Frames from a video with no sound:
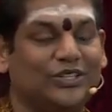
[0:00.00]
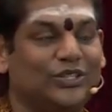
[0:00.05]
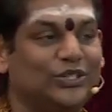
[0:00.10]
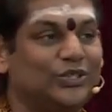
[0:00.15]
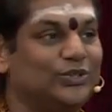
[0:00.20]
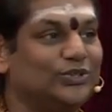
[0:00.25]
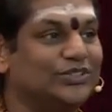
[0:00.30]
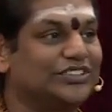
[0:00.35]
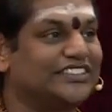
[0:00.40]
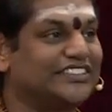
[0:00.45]

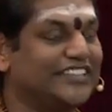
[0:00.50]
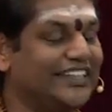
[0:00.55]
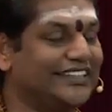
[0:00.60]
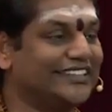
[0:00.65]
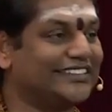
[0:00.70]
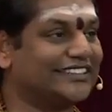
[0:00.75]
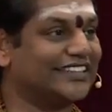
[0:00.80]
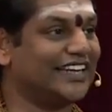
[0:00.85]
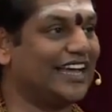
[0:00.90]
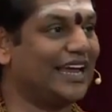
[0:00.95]
You
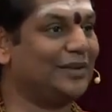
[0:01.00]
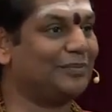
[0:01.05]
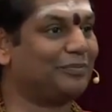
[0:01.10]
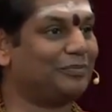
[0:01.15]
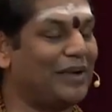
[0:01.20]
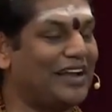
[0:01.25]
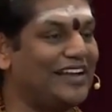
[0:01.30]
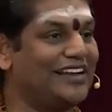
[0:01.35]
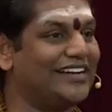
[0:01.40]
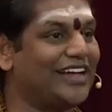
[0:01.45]
sit and
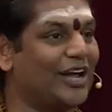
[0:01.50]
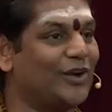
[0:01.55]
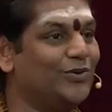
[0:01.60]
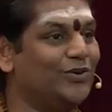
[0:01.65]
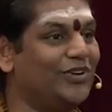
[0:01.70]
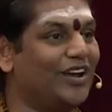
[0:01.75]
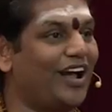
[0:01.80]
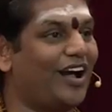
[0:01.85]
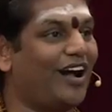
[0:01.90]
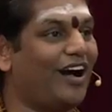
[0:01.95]
pen
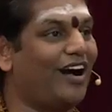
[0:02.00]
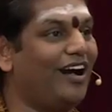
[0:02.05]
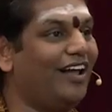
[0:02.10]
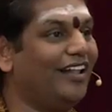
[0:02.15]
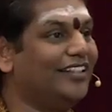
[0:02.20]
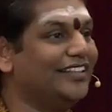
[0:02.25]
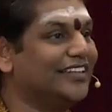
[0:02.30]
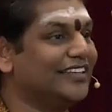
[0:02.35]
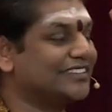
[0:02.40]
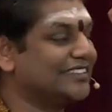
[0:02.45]
down
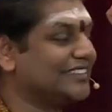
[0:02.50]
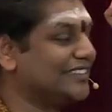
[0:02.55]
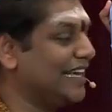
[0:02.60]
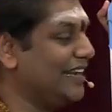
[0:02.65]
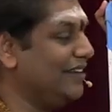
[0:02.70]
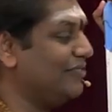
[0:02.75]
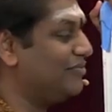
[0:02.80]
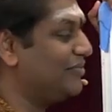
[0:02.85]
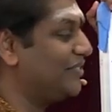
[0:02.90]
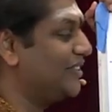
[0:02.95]
all the
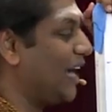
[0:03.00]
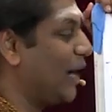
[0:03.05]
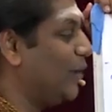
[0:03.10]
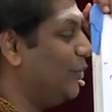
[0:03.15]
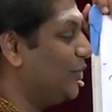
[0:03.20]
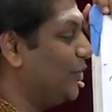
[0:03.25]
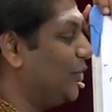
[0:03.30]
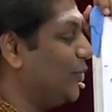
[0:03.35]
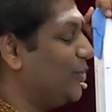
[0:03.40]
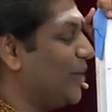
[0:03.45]

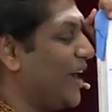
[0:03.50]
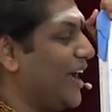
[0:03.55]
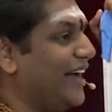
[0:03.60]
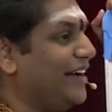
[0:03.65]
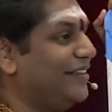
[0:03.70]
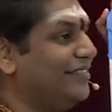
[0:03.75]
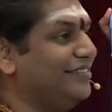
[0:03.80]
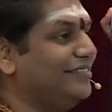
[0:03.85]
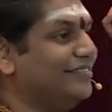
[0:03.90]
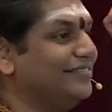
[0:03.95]
self-doubt you
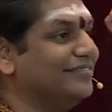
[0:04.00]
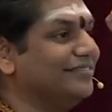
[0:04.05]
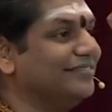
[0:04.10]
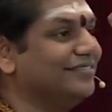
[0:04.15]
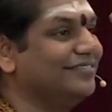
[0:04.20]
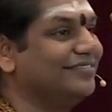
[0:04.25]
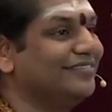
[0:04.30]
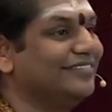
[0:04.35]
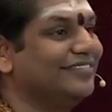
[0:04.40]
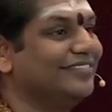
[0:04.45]
have,
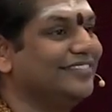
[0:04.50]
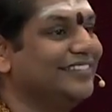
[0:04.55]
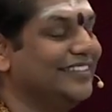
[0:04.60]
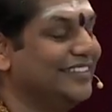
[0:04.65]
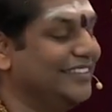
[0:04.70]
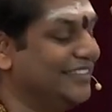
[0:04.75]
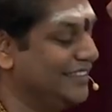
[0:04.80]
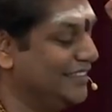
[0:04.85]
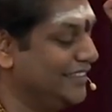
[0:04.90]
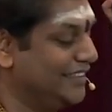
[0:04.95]

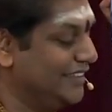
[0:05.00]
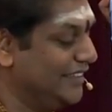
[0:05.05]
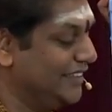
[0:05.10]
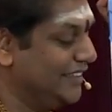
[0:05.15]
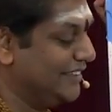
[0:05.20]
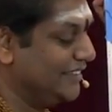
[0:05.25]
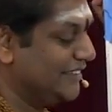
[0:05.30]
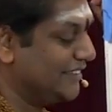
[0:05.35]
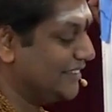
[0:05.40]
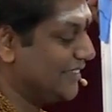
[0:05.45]

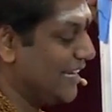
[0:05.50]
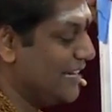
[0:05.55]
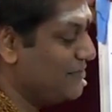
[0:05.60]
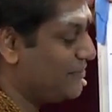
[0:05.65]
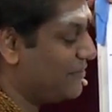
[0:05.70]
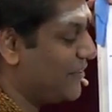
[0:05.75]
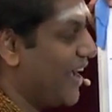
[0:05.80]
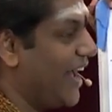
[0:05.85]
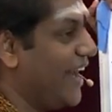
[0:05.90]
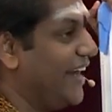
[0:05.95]

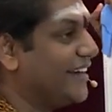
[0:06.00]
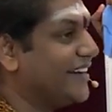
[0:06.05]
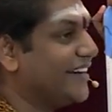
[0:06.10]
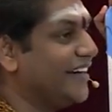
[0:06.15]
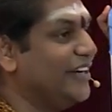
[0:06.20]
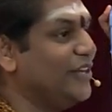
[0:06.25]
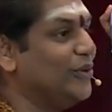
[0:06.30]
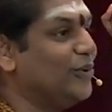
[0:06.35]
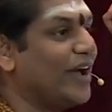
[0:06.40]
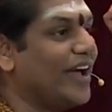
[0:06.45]

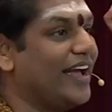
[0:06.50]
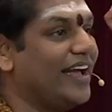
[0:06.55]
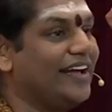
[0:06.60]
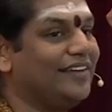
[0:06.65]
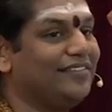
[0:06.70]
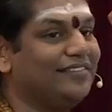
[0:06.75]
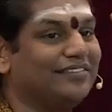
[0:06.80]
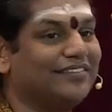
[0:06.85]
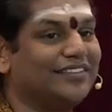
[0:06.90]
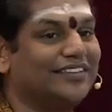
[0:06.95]
self-hatred you
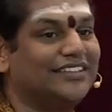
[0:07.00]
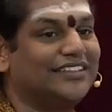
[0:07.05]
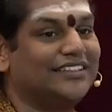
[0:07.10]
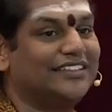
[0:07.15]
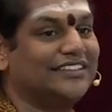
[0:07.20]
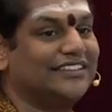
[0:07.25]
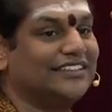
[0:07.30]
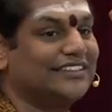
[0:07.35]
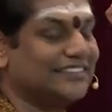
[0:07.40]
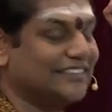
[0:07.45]
have,
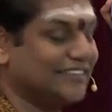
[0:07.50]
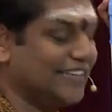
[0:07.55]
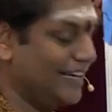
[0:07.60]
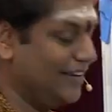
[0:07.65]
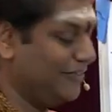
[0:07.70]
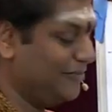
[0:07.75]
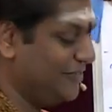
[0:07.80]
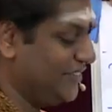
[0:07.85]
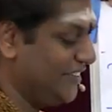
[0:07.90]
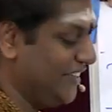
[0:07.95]

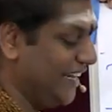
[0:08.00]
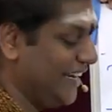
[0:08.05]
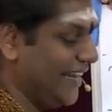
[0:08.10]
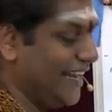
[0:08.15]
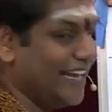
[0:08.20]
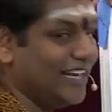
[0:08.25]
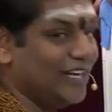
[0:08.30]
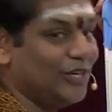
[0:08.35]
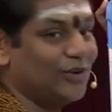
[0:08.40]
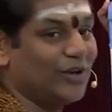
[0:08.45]

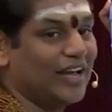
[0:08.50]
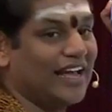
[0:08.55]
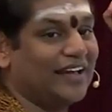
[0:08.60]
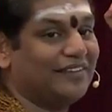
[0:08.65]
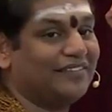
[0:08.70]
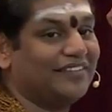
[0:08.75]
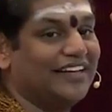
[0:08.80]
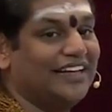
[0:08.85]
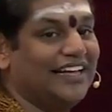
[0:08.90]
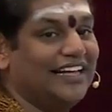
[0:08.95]
self-denial you
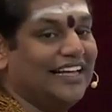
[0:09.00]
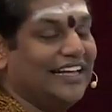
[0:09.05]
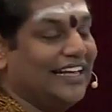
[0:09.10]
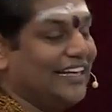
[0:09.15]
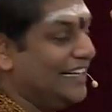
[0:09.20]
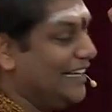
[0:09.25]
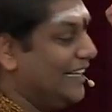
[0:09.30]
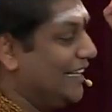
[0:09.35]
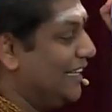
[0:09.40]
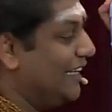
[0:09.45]
have.
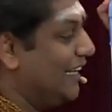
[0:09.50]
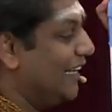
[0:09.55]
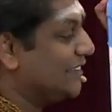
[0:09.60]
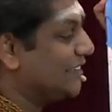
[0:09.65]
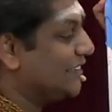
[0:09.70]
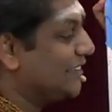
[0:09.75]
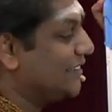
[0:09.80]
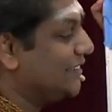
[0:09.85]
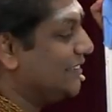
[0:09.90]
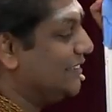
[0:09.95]

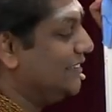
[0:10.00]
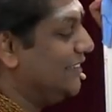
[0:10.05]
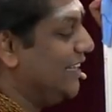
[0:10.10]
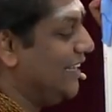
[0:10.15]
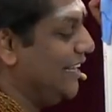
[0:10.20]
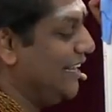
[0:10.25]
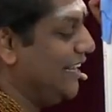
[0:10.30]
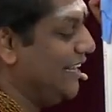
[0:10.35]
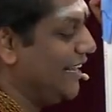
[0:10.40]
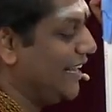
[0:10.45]

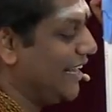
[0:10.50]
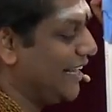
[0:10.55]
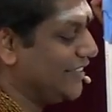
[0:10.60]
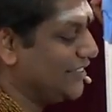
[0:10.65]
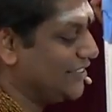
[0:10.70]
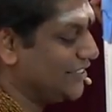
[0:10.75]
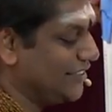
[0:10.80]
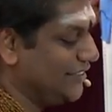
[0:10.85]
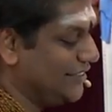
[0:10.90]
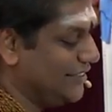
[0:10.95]

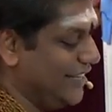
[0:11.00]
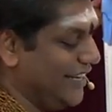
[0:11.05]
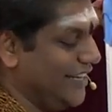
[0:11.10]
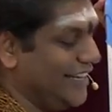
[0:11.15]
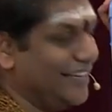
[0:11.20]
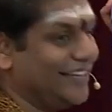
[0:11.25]
Sdhd.